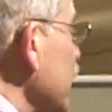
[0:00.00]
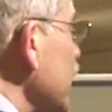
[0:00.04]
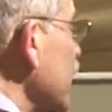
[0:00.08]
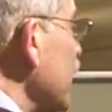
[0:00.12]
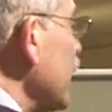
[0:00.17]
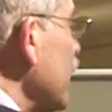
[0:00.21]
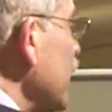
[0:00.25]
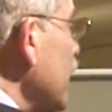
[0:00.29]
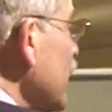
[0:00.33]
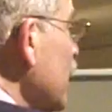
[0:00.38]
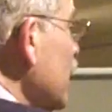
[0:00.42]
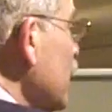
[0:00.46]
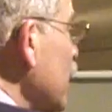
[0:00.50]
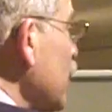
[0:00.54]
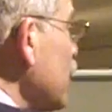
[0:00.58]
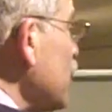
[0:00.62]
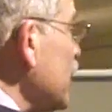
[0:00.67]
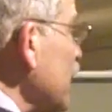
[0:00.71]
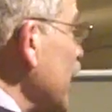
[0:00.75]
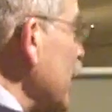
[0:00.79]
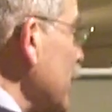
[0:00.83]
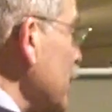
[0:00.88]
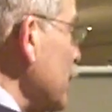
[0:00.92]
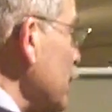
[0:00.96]
and
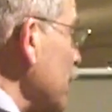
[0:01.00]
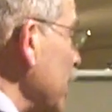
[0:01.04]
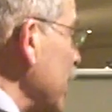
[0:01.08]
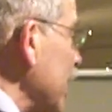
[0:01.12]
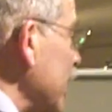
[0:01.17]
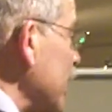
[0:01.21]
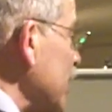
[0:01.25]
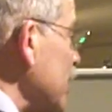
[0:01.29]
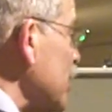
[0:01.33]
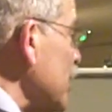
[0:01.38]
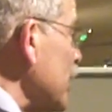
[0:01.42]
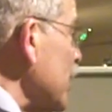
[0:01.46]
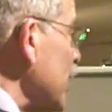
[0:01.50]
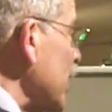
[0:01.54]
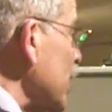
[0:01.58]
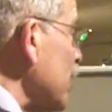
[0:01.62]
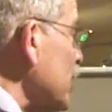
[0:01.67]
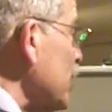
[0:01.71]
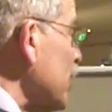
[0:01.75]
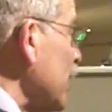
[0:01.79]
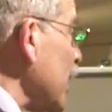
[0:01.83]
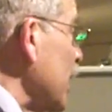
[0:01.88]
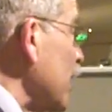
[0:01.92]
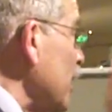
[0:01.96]
closed down the blinds. And the
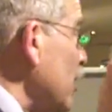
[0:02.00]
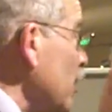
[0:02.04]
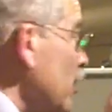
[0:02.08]
next thing